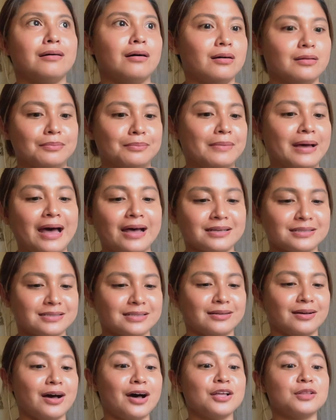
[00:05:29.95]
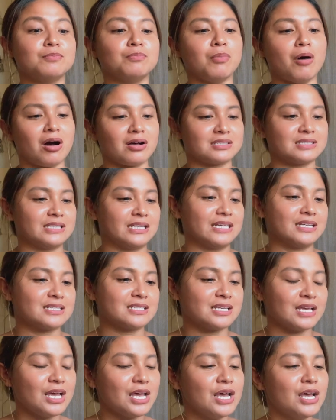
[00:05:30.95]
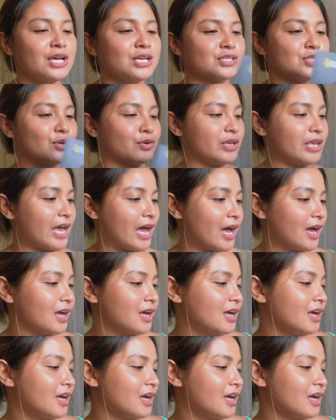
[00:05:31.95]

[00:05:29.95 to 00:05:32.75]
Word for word: unbox this. So, yeah.